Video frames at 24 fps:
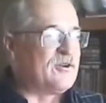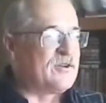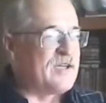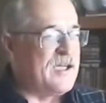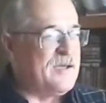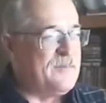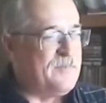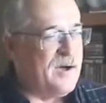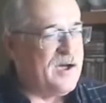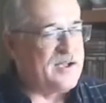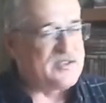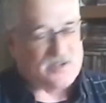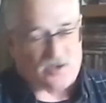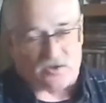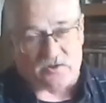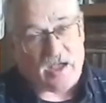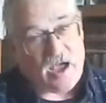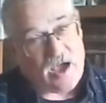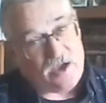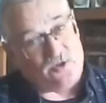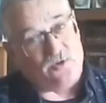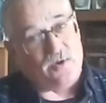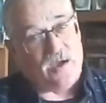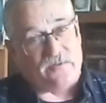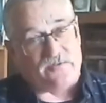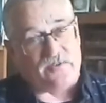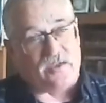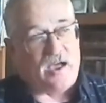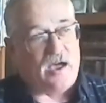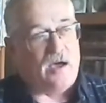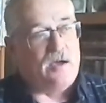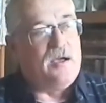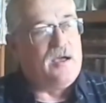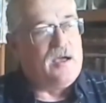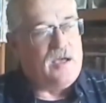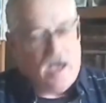Okay, bud. So now you have
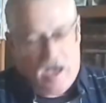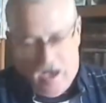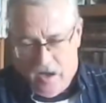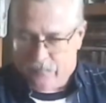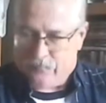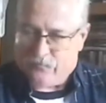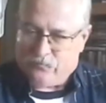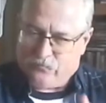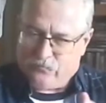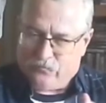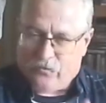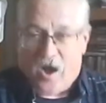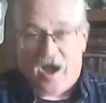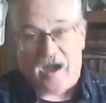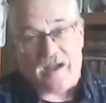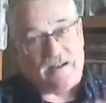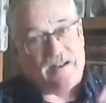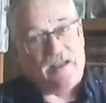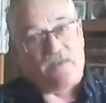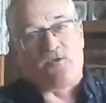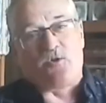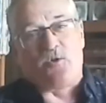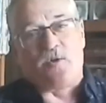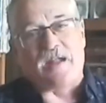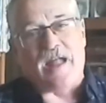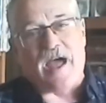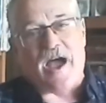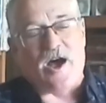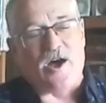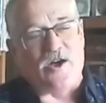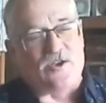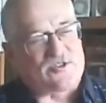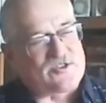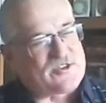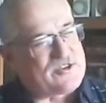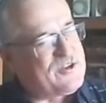to help find everyone
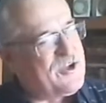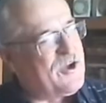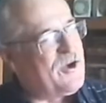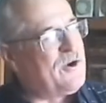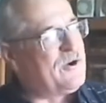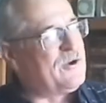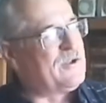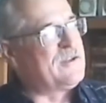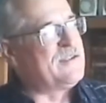else, you know.